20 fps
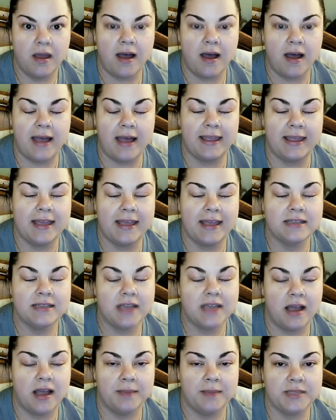I get
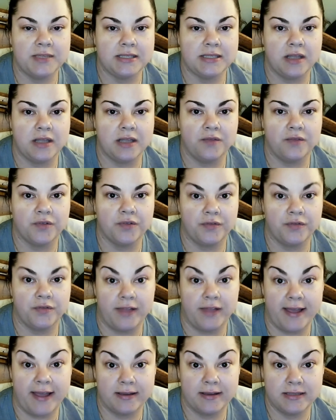time to self
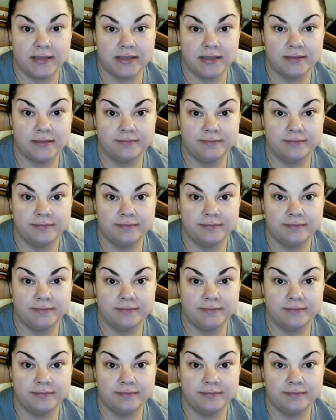reflect.